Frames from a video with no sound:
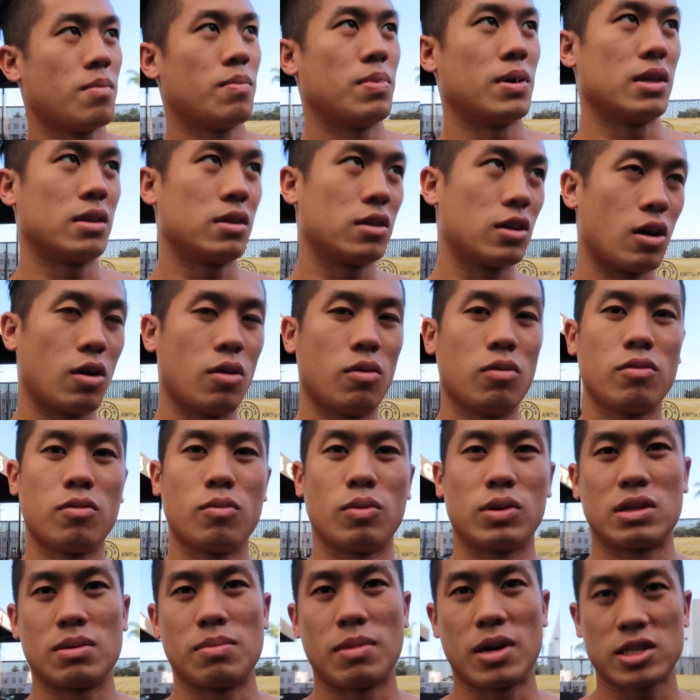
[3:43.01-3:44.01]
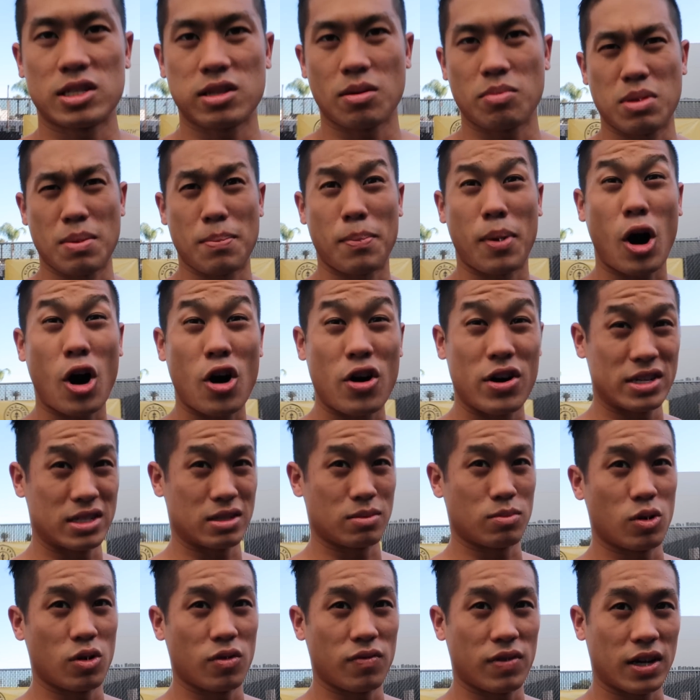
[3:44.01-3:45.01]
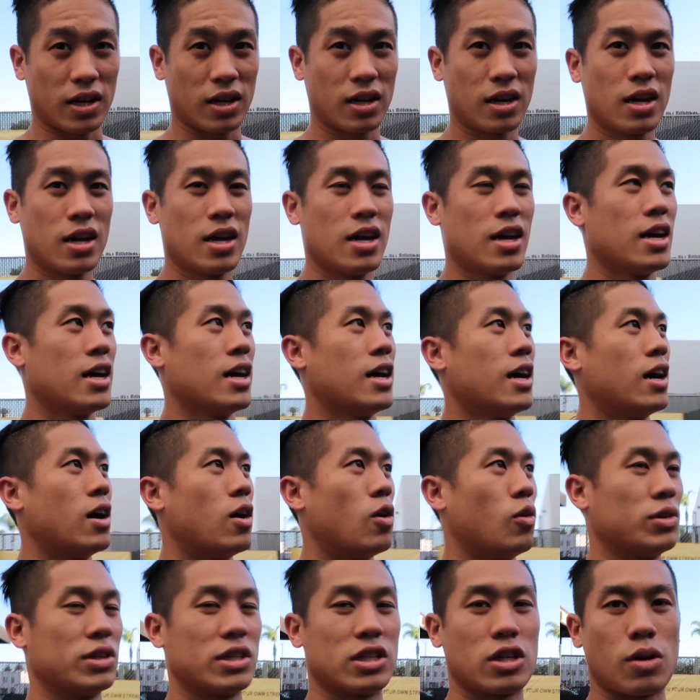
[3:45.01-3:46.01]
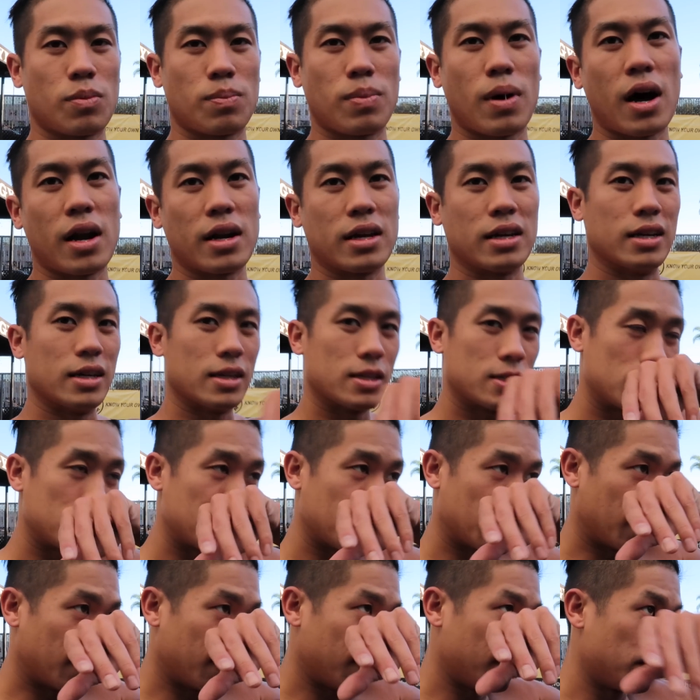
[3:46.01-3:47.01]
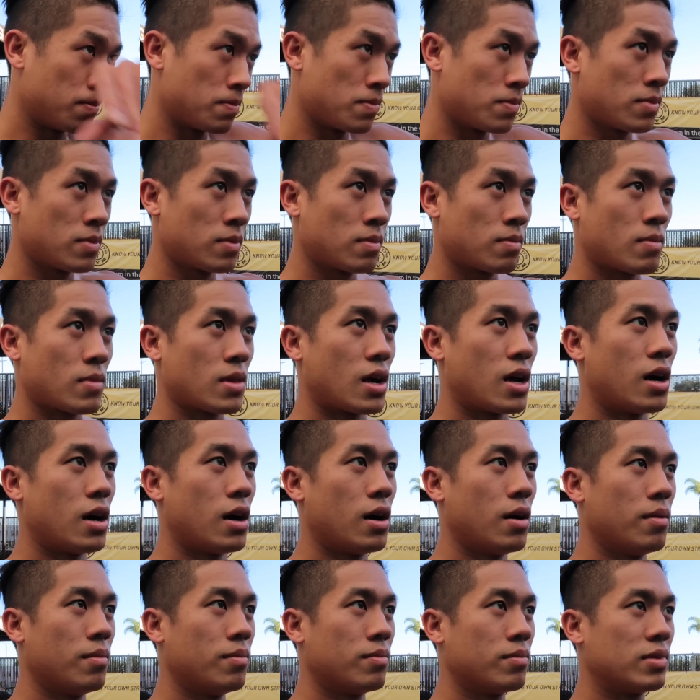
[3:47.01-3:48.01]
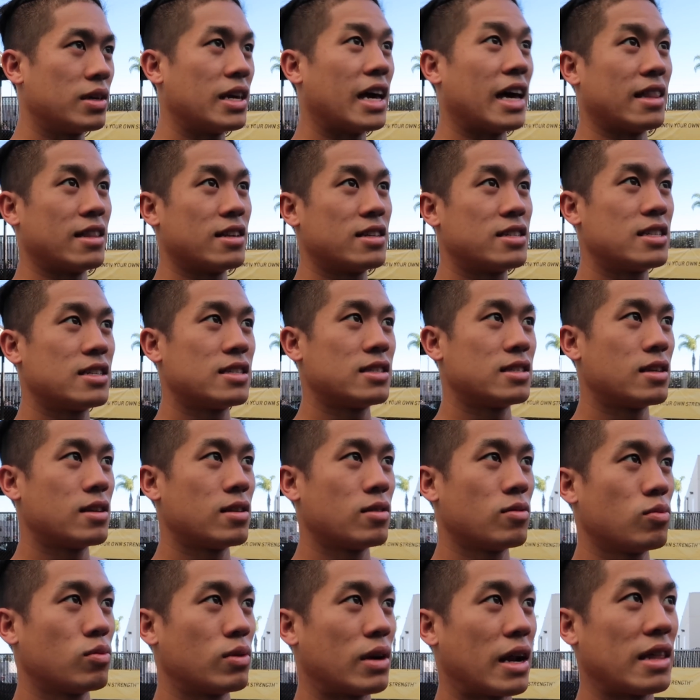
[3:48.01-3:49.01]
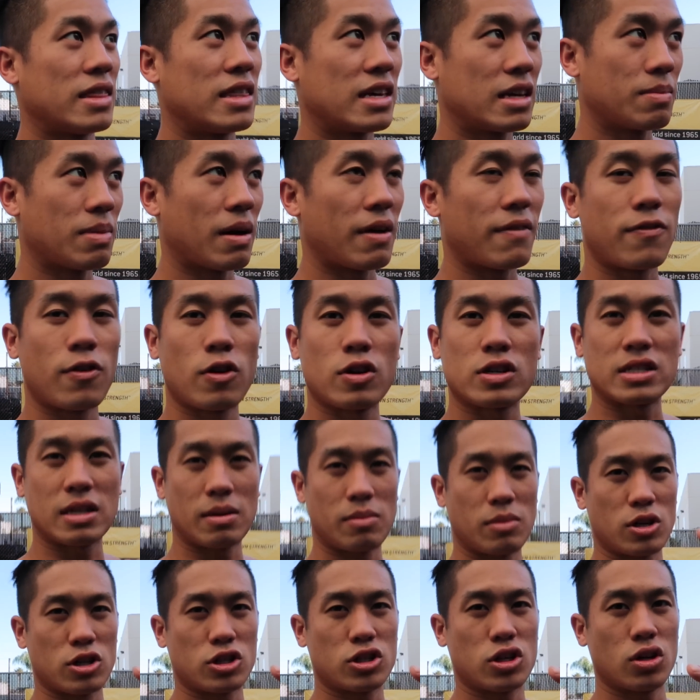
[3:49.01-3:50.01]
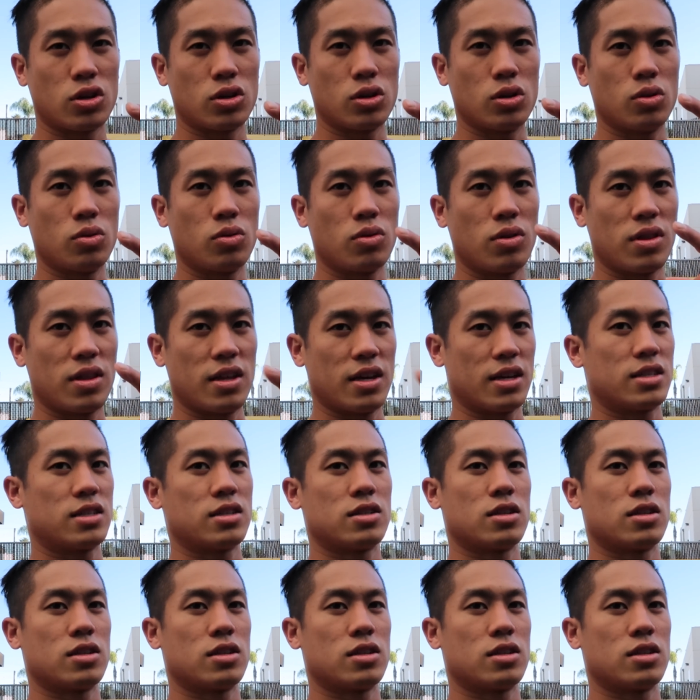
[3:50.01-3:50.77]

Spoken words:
But you know, with the muscle up, the bar isn't moving, only your body is. So yeah, this is what I think about first, and I'm going to show you this.